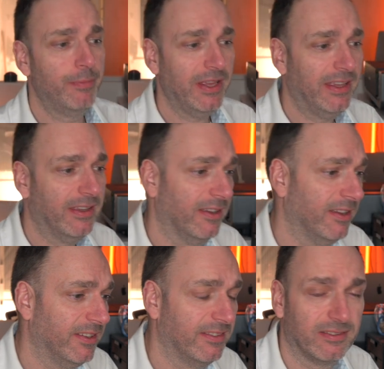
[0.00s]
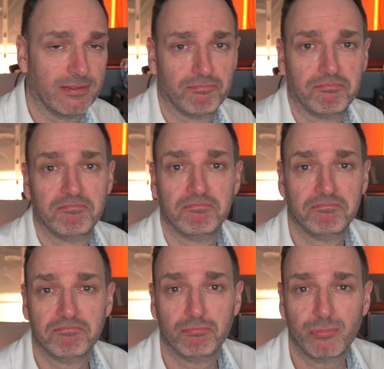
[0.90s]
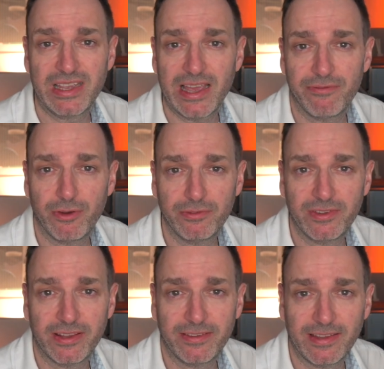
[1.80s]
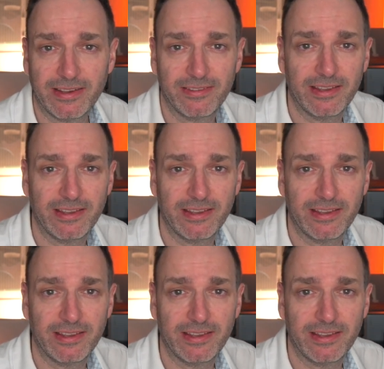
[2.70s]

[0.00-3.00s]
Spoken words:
because we get involved in these things.